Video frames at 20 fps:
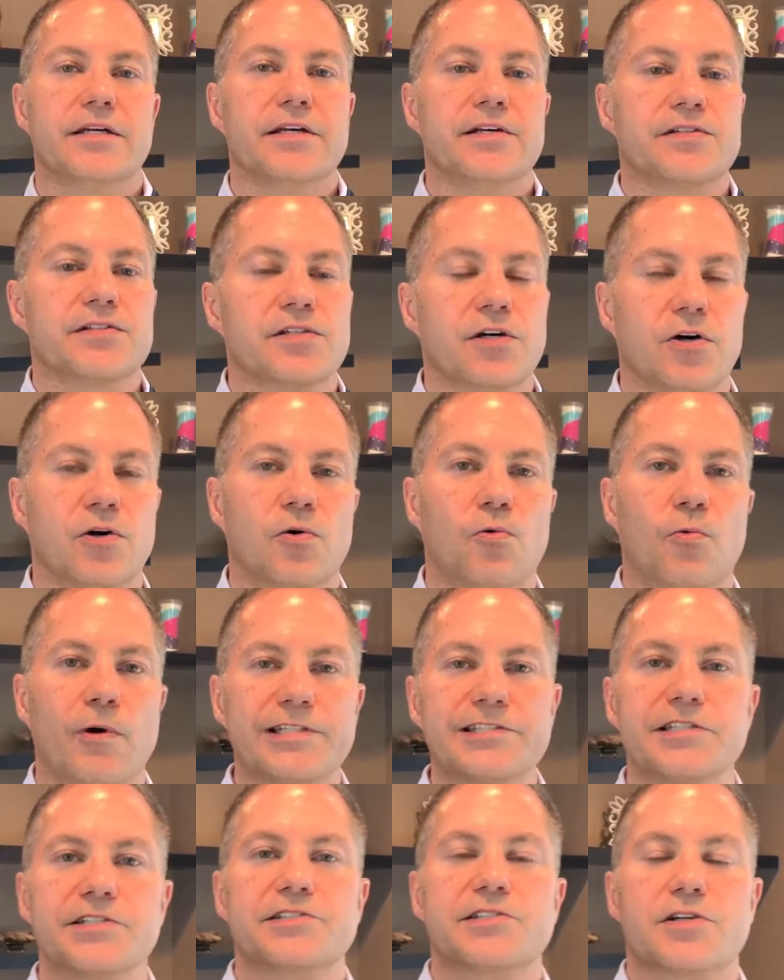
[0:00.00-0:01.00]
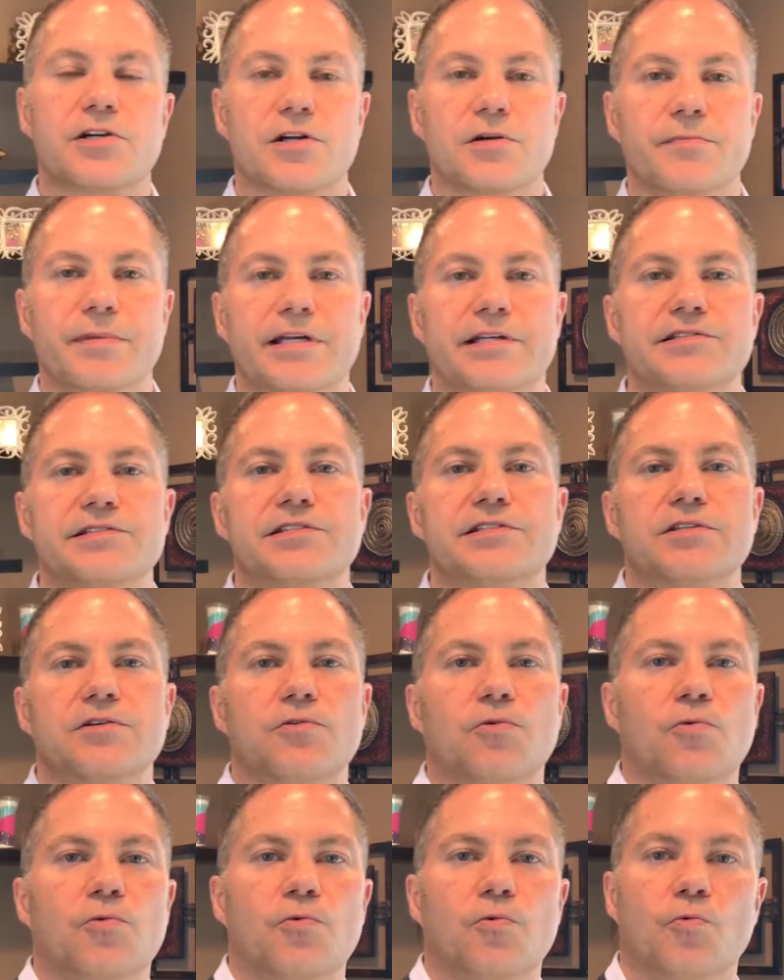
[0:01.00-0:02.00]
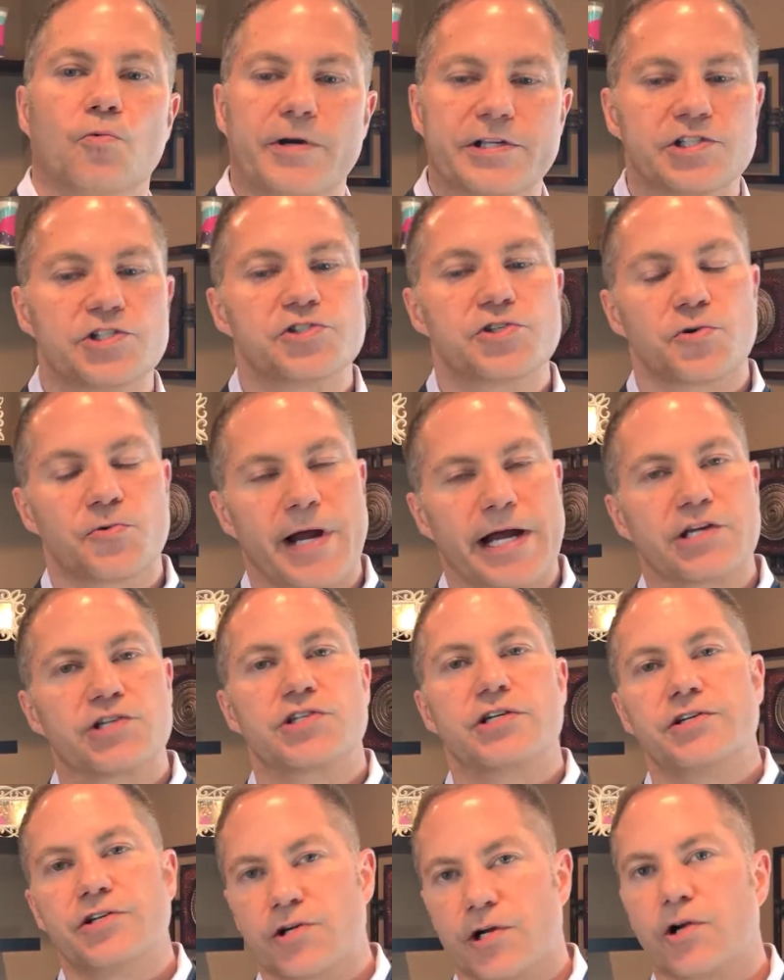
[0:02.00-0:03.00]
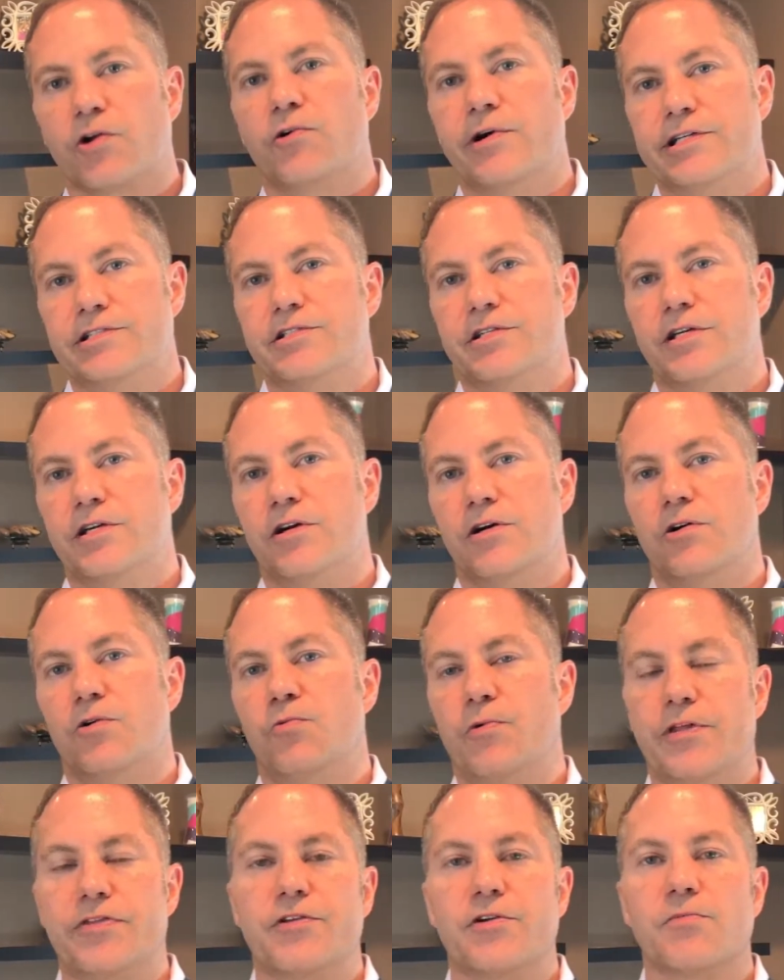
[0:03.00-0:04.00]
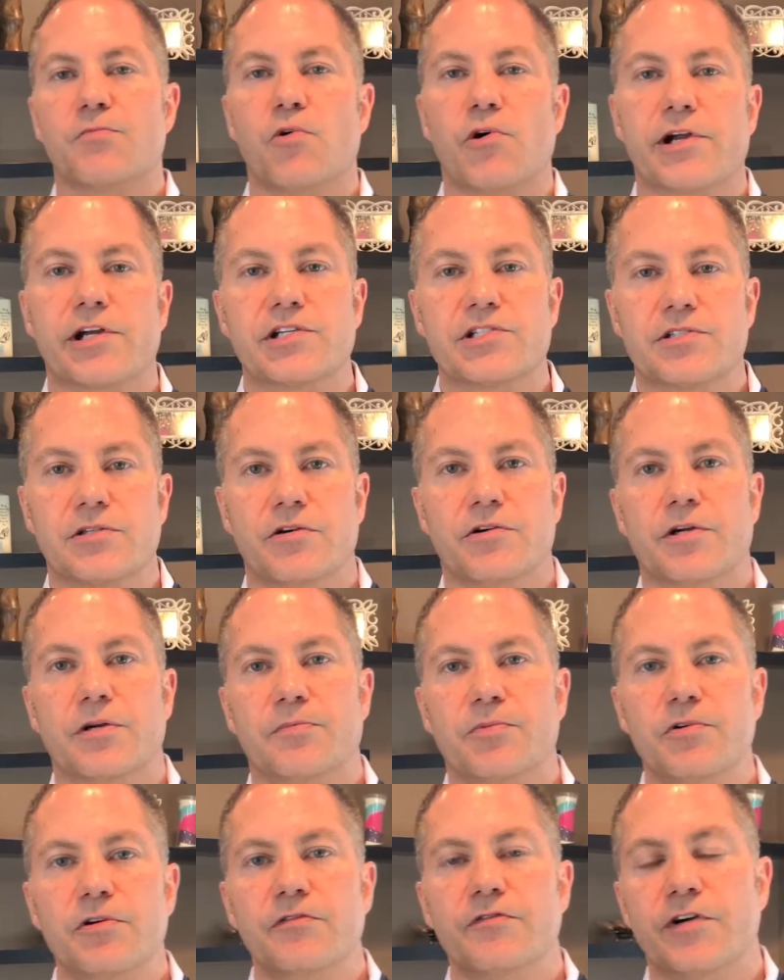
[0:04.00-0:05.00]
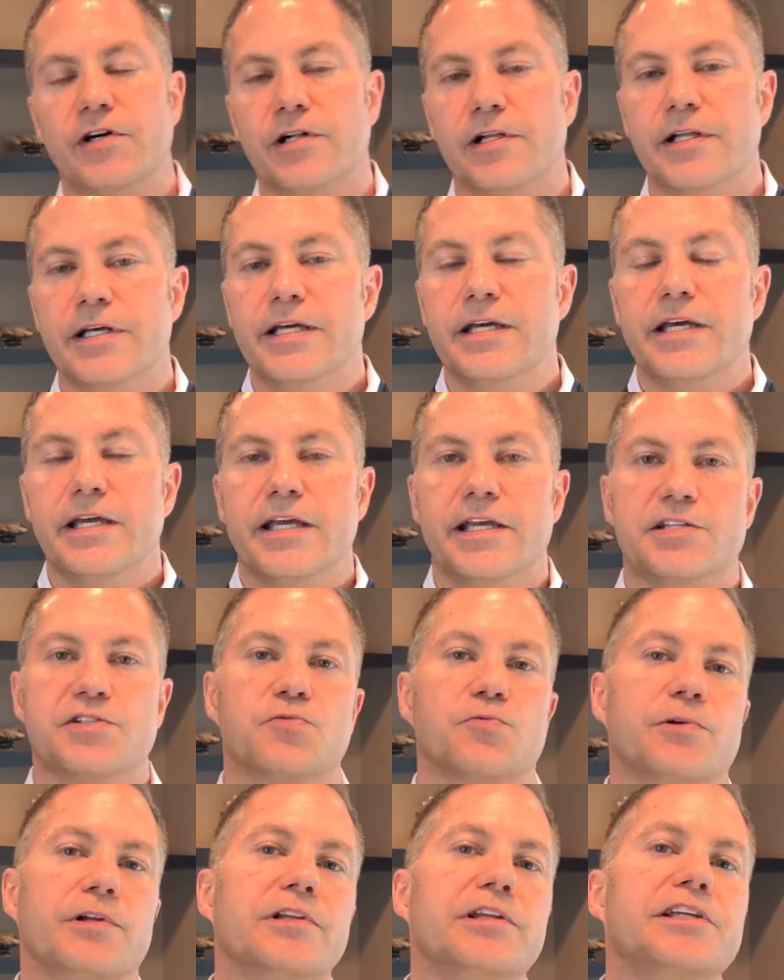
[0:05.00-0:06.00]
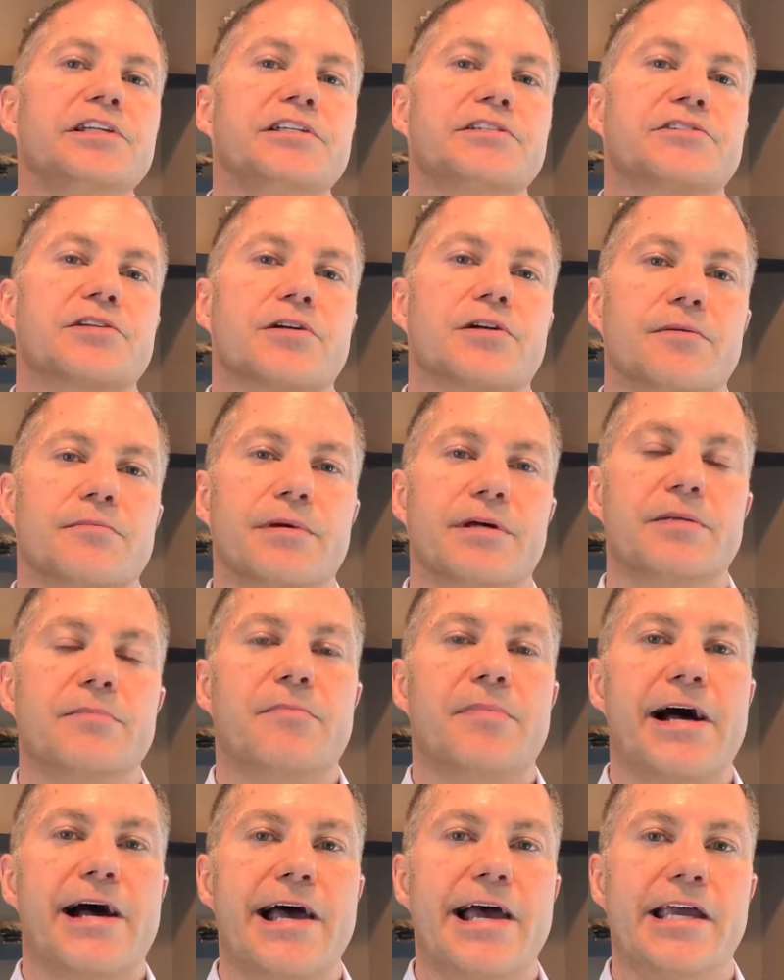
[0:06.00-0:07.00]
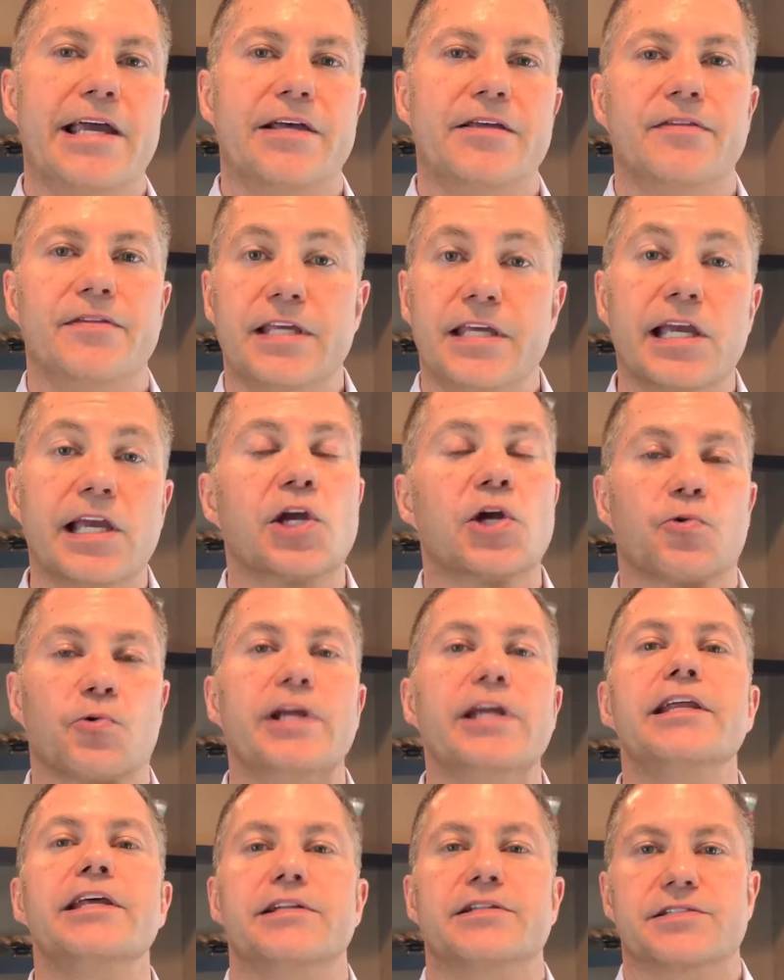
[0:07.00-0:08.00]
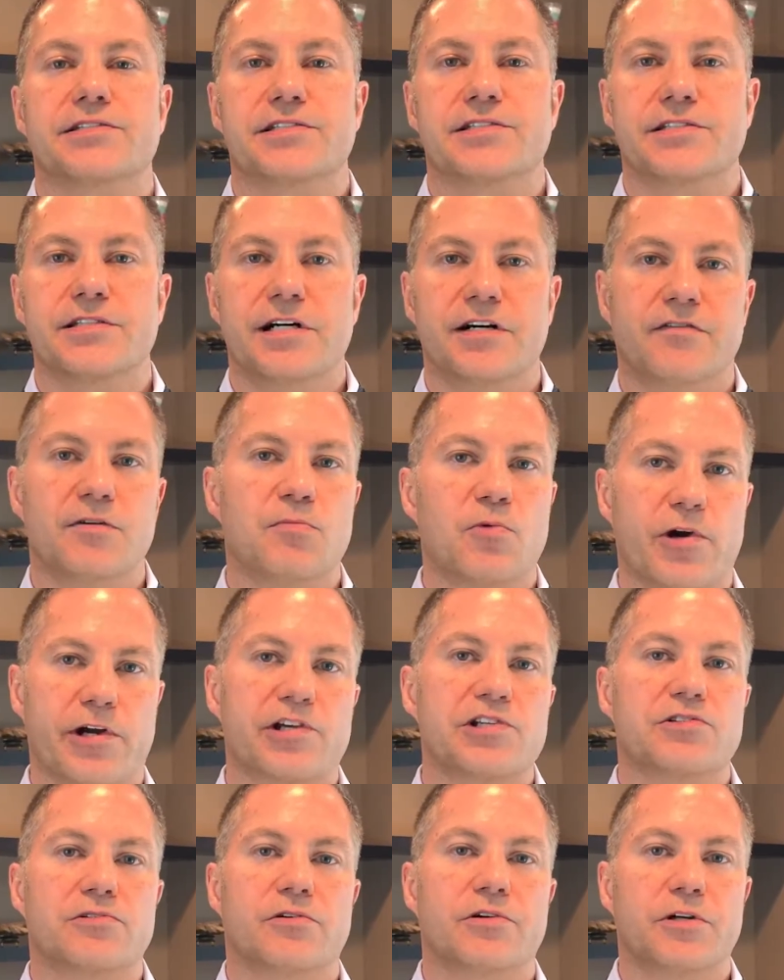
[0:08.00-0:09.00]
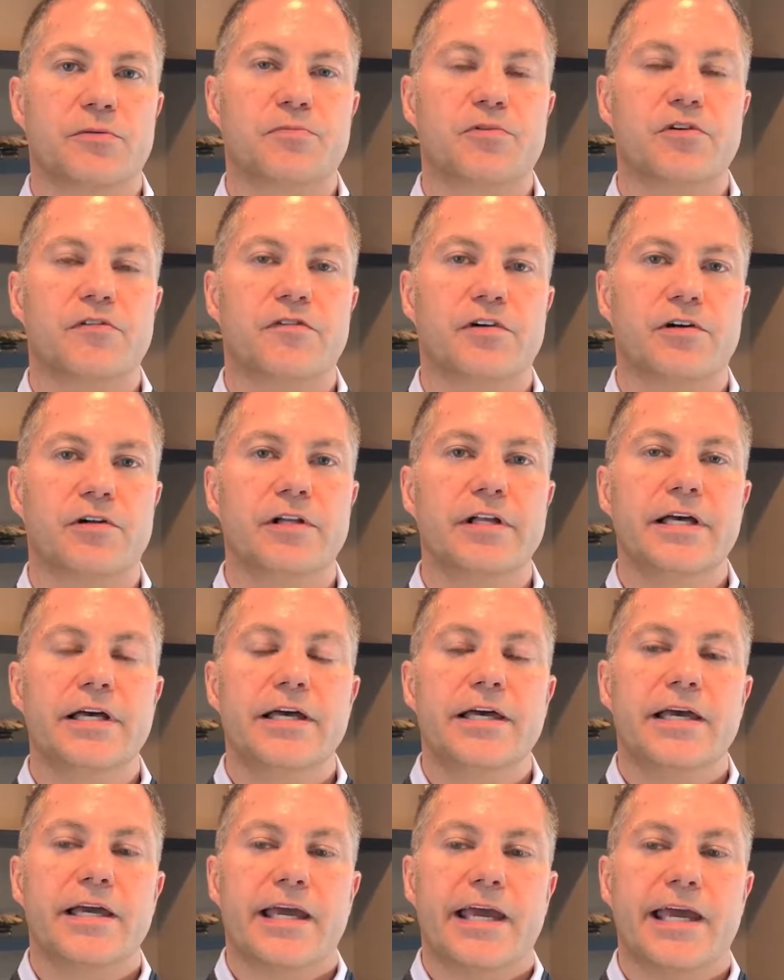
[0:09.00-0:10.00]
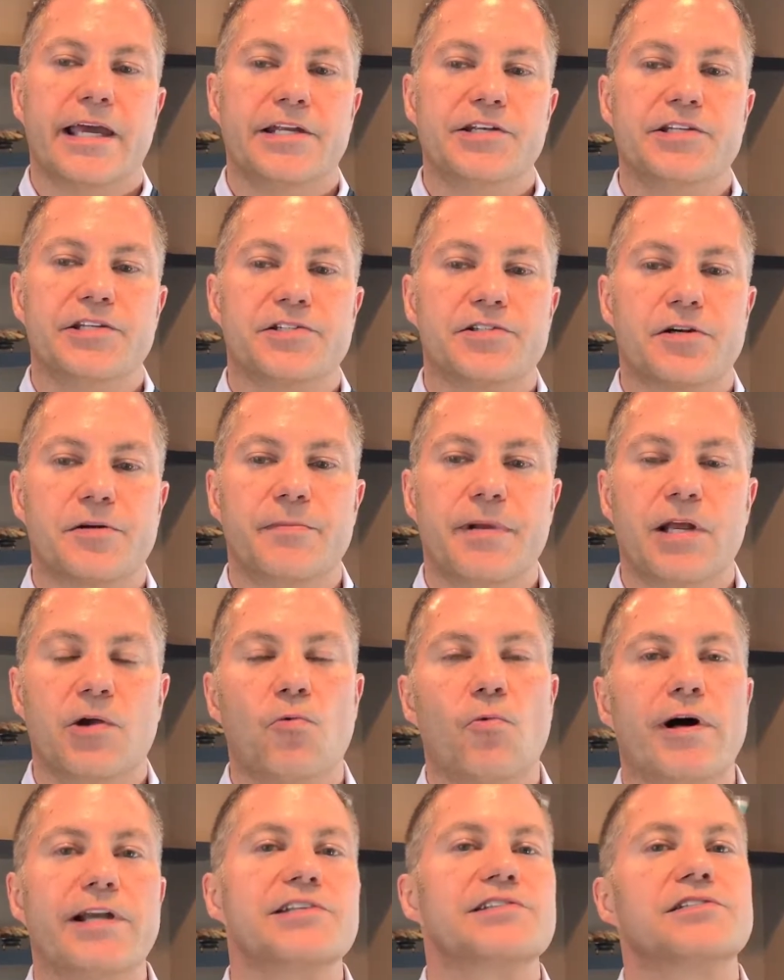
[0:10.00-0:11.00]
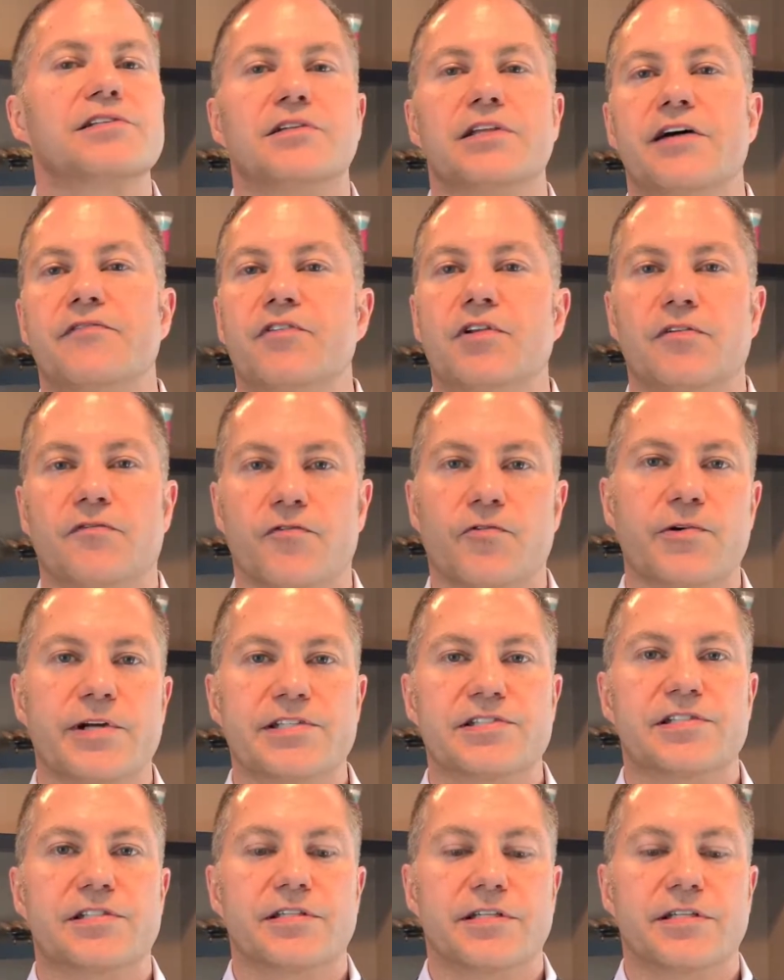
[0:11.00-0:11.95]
So what determines which direction you're going to go with your mortgage loan approval is really determined by the ingredients of a mortgage loan approval and determining what is the level of risk